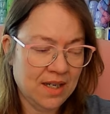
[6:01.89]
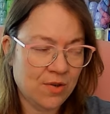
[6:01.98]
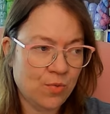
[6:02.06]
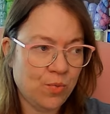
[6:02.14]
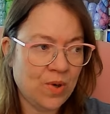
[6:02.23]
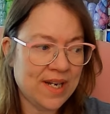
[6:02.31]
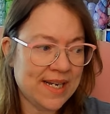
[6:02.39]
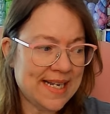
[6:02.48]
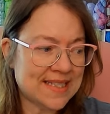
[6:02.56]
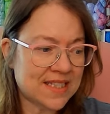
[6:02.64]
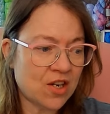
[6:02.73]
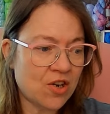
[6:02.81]
What
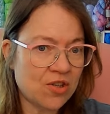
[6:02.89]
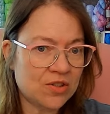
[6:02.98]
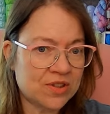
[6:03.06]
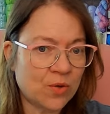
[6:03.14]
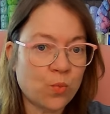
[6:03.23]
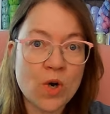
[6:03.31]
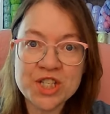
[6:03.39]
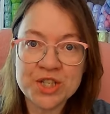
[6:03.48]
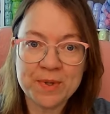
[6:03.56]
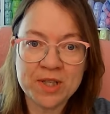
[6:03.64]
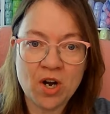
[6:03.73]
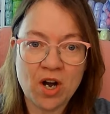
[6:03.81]
it's called the
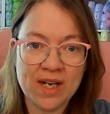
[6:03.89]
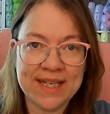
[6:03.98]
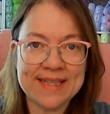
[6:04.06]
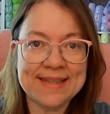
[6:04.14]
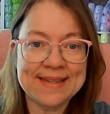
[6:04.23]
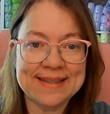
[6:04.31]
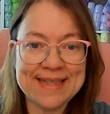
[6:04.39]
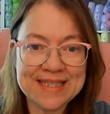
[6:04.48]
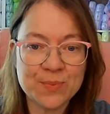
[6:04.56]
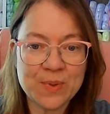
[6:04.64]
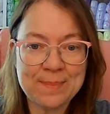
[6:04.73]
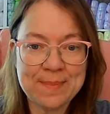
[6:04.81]
whatchamacallit.
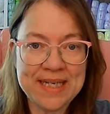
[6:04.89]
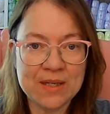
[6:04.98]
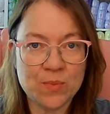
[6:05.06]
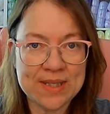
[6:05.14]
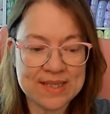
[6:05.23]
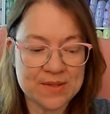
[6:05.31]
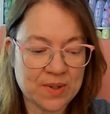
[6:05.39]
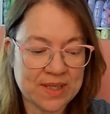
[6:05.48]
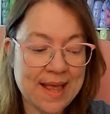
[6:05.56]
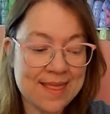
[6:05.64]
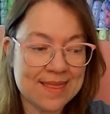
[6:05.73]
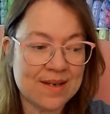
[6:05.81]
That's what I'm making with this one.
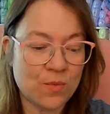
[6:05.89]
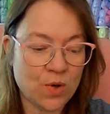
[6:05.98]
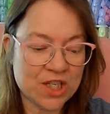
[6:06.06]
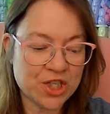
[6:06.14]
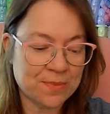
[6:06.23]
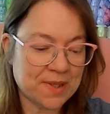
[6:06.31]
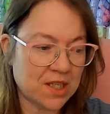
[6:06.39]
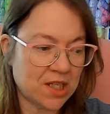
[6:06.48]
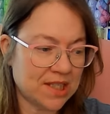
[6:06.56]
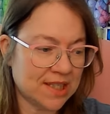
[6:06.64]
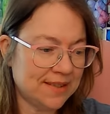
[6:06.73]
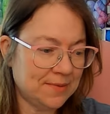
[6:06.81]
The
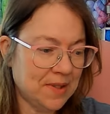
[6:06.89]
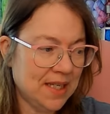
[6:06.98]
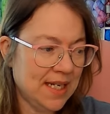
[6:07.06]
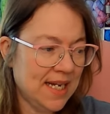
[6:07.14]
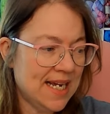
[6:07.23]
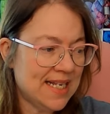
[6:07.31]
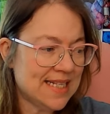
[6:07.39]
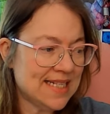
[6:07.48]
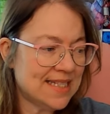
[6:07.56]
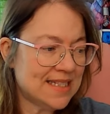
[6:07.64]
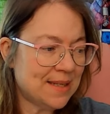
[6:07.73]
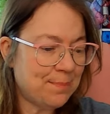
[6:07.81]
whatchamacallit. This
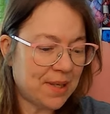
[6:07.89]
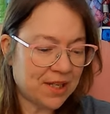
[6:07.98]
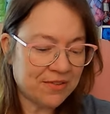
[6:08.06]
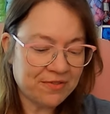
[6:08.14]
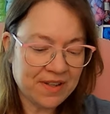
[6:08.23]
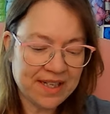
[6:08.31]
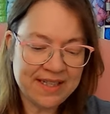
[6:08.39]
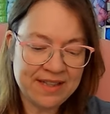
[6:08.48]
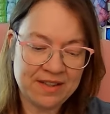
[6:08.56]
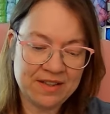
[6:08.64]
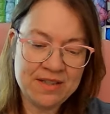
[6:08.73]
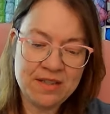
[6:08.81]
is the butterfly
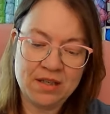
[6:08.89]
yarn.